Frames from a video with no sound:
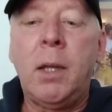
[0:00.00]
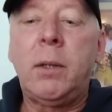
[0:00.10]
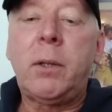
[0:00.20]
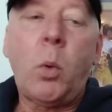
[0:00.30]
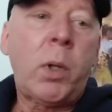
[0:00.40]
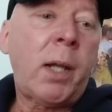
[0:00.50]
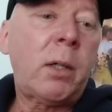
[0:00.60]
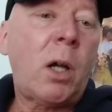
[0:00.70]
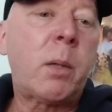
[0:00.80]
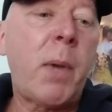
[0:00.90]
So when I
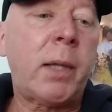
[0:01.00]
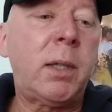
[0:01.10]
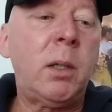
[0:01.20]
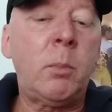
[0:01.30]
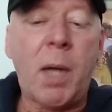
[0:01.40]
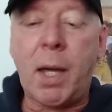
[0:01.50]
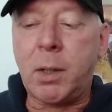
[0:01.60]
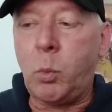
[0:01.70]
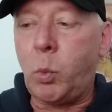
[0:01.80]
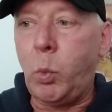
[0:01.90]
talk about them, I
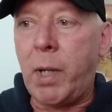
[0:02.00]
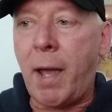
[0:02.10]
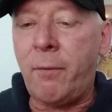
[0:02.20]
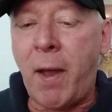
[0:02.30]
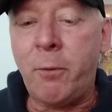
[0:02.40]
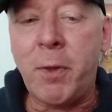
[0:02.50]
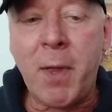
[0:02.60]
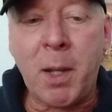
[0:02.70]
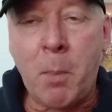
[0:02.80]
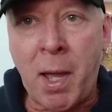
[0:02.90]
would have
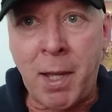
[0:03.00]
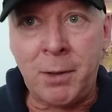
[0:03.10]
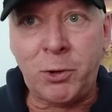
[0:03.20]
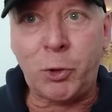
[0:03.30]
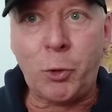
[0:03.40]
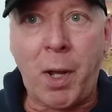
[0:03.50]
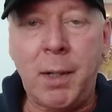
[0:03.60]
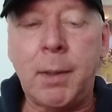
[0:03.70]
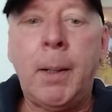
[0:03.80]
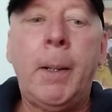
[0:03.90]
everything in my head straight.